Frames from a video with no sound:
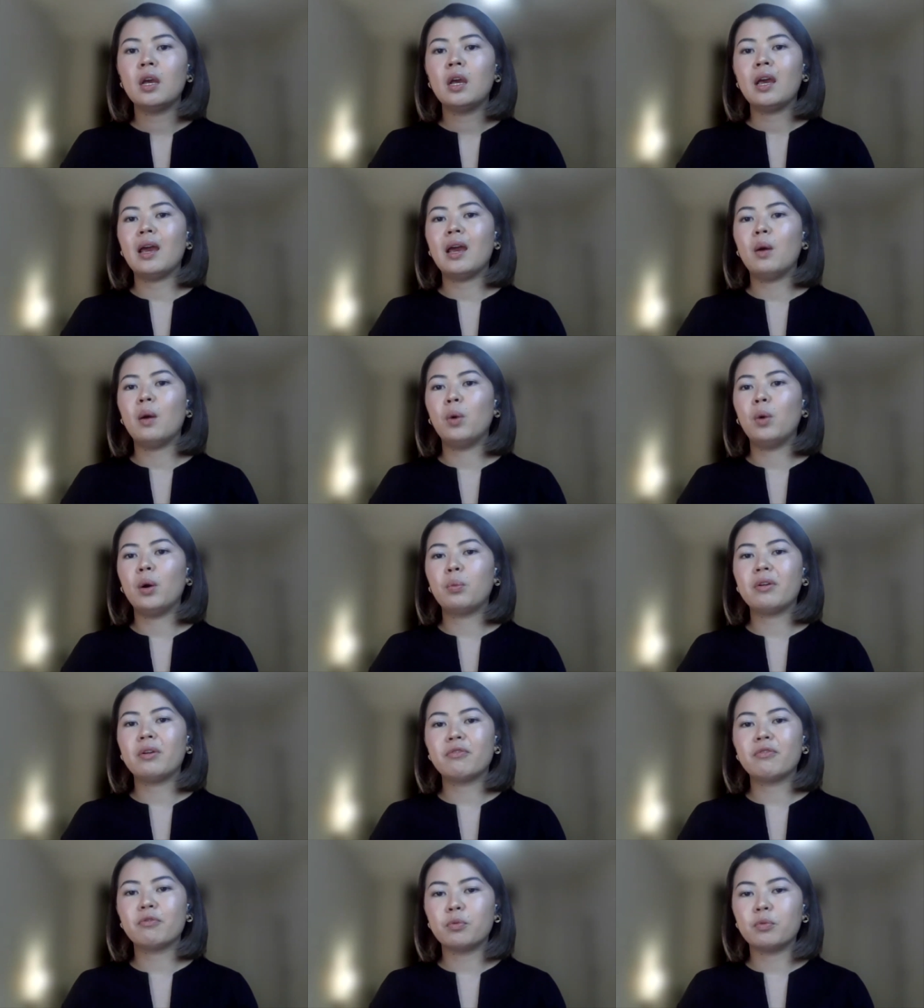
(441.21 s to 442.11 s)
And what
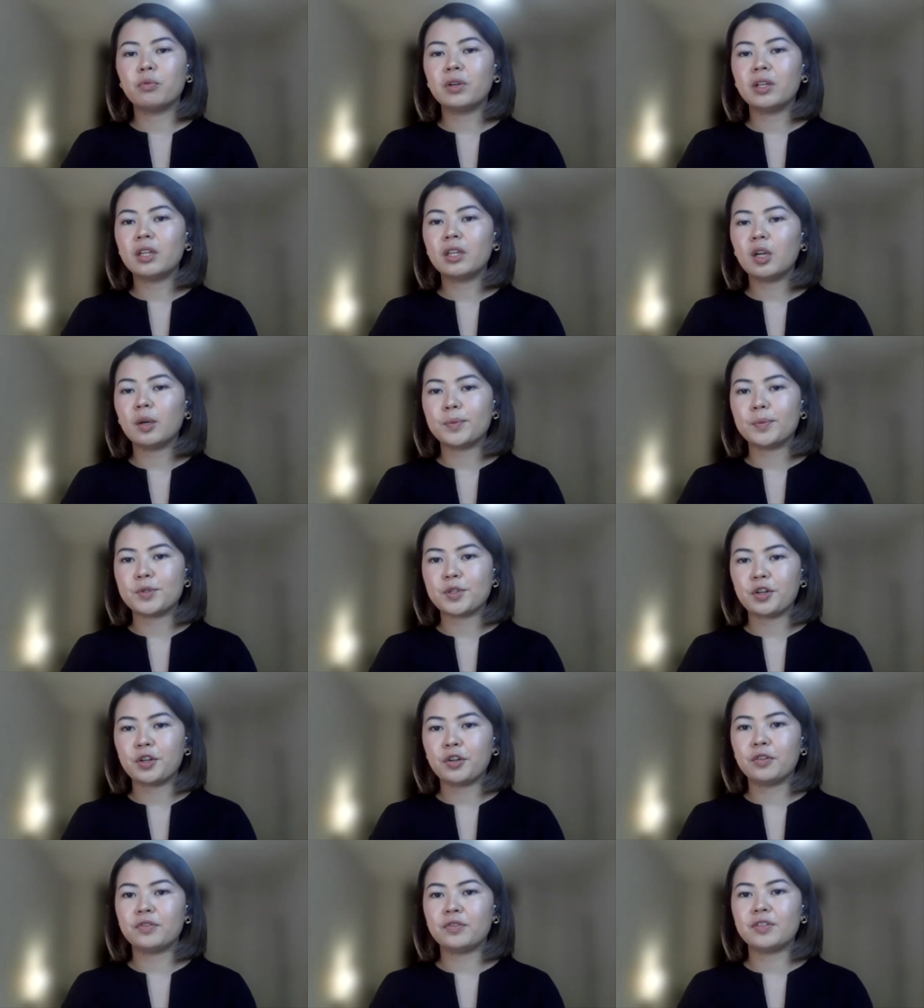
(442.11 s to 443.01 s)
we've really
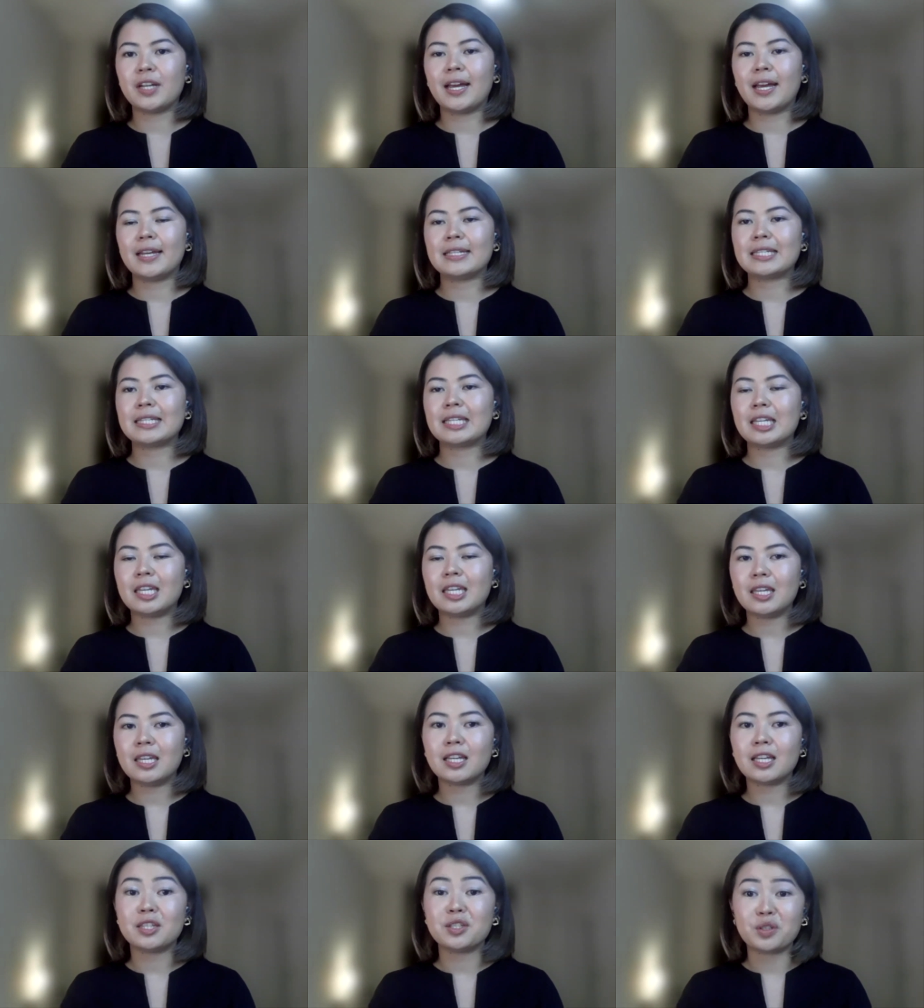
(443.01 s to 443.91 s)
observed as
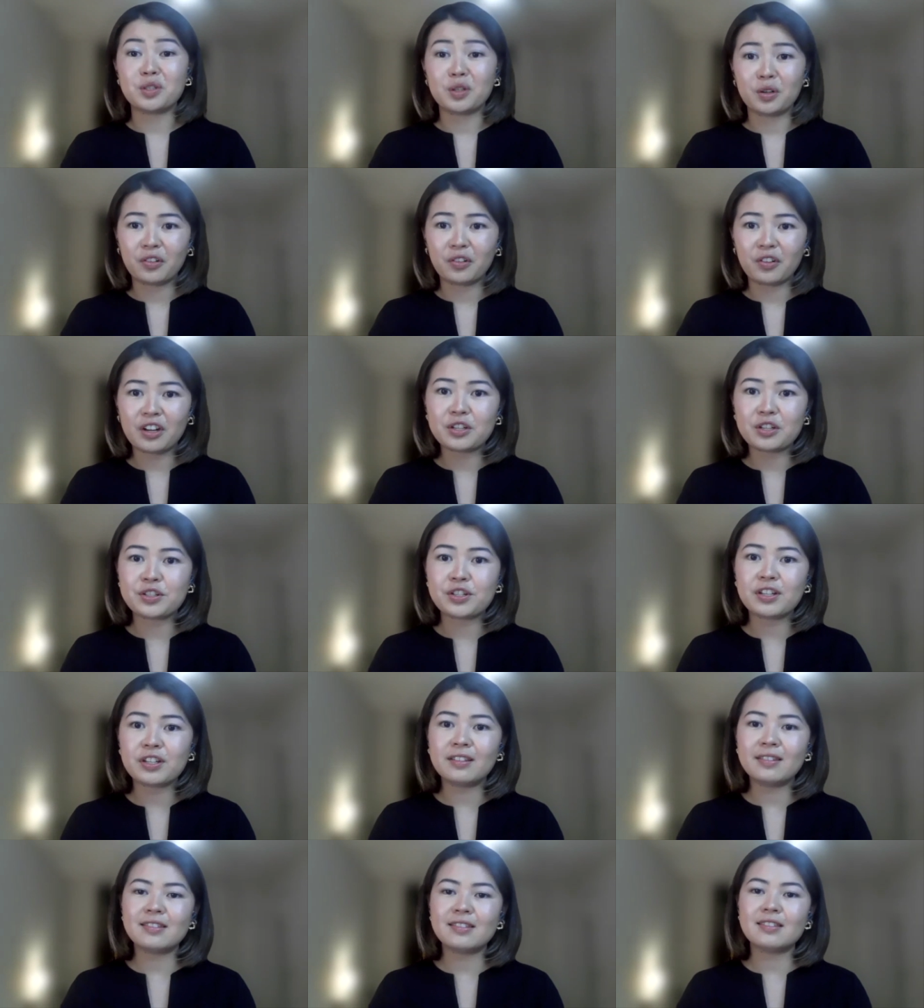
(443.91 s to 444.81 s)
key
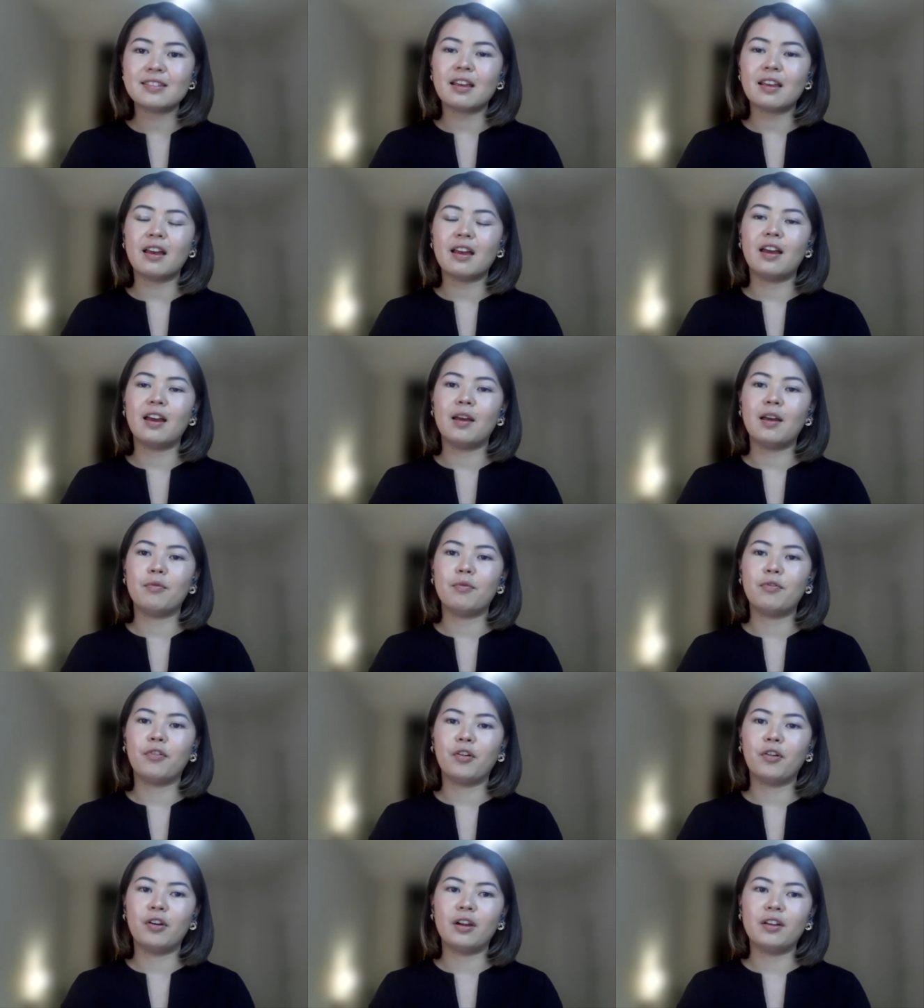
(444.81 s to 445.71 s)
considerations um,
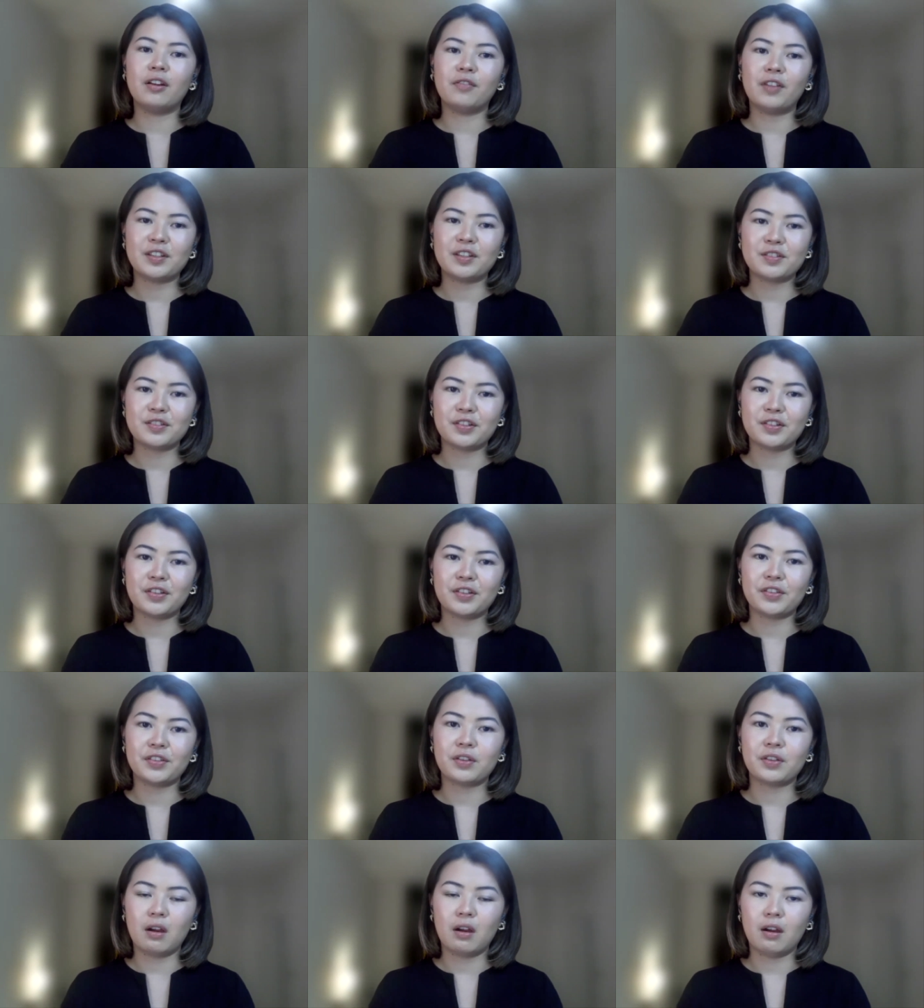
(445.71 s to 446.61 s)
for
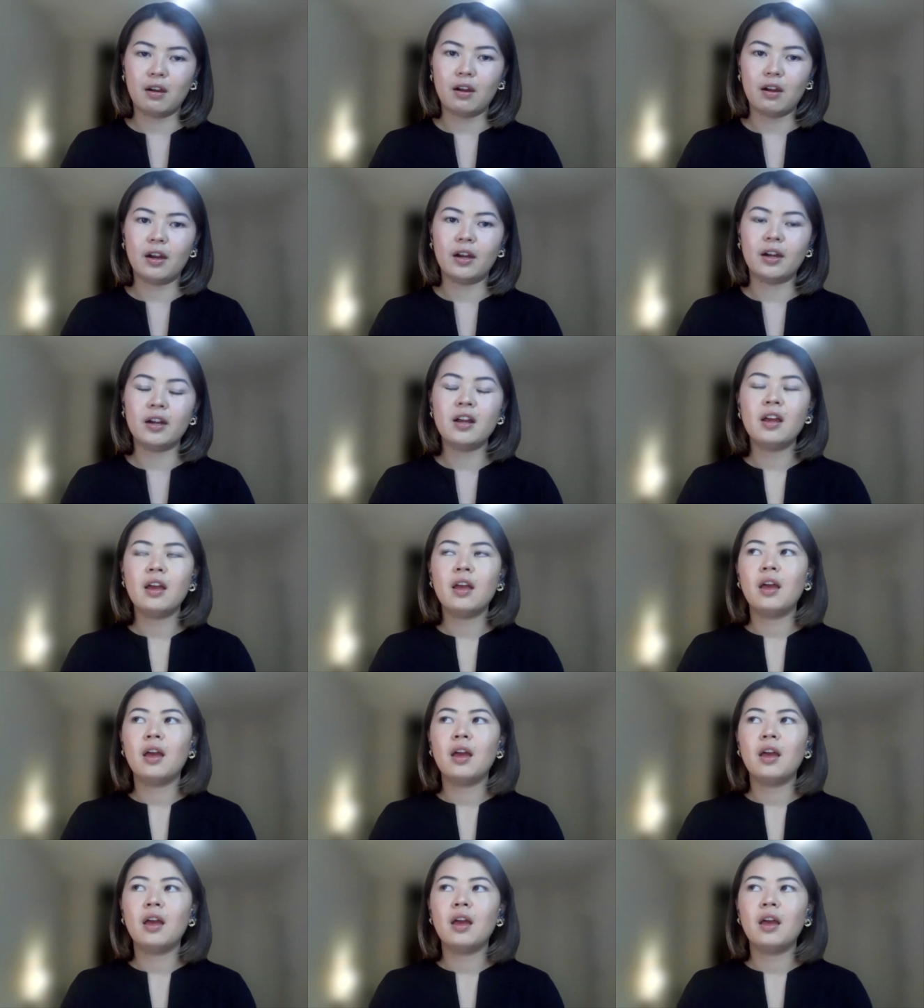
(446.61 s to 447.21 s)
investors are